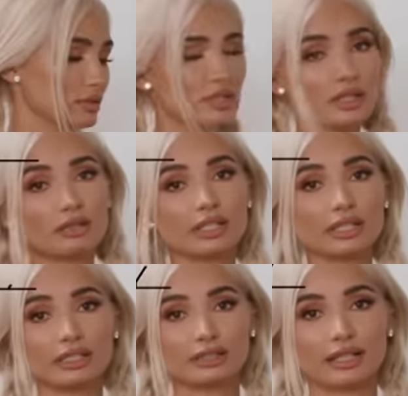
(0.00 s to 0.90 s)
So
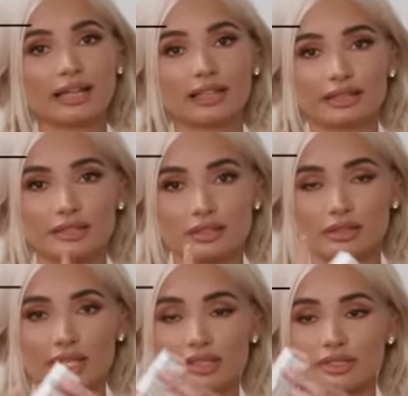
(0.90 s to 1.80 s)
good. I like this
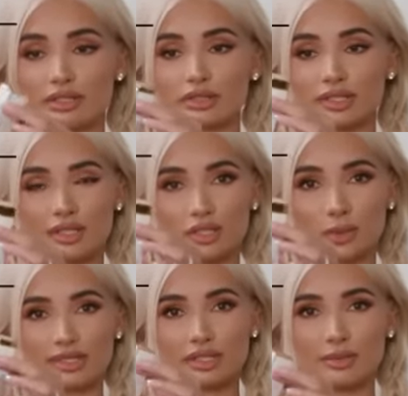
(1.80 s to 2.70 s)
little case too because it's a
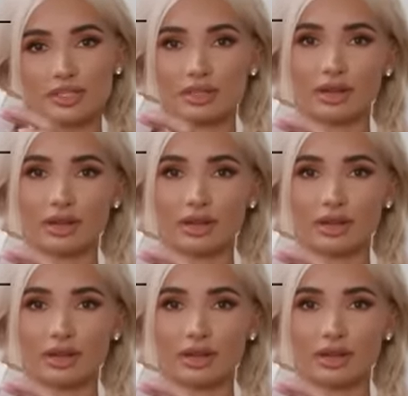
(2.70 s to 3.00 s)
twist up so